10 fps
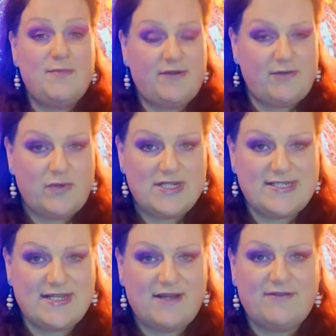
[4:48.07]
But if you want to
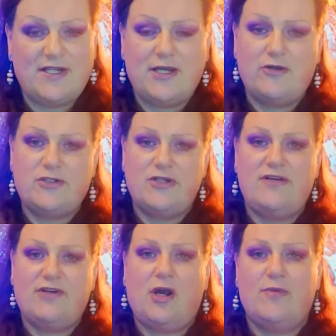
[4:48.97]
see that video, do
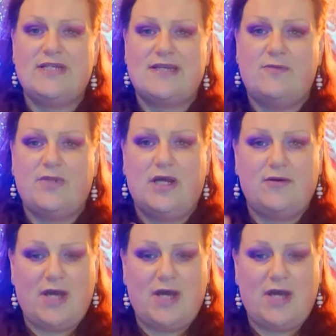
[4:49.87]
leave a comment down below,